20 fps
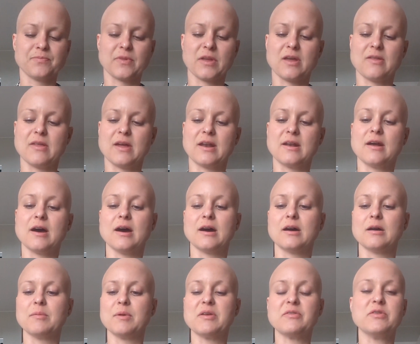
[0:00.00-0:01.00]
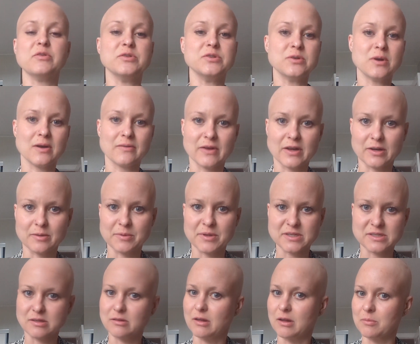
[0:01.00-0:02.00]
And then if you do have hair,
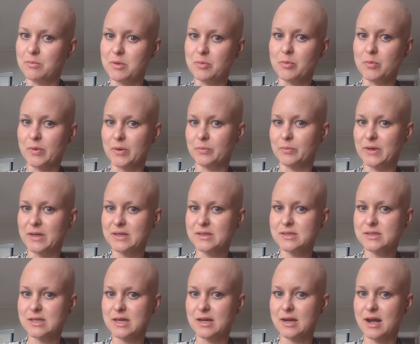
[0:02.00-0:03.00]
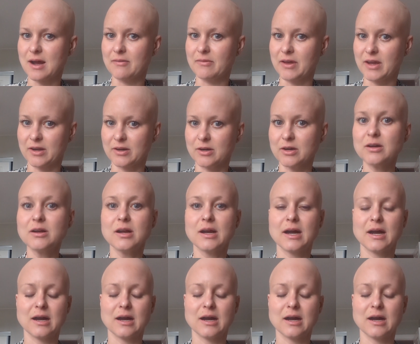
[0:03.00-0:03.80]
because a lot of people wear wigs that have hair,